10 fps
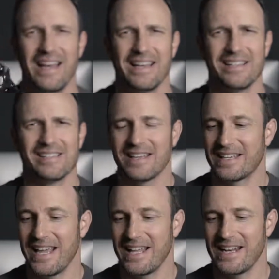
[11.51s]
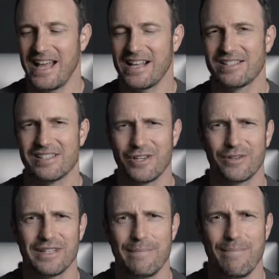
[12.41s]
Has Canon
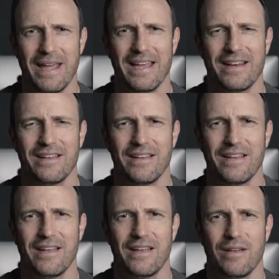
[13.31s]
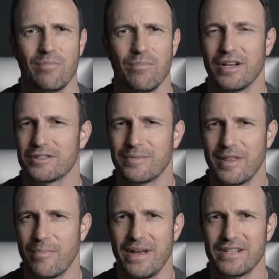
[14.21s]
secretly made possibly
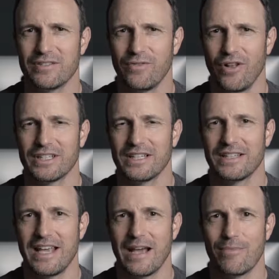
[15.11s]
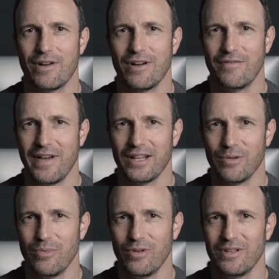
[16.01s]
the best vlogging camera
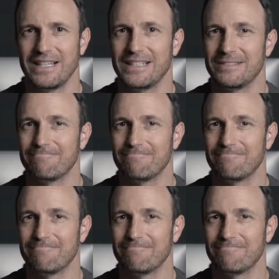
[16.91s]
available?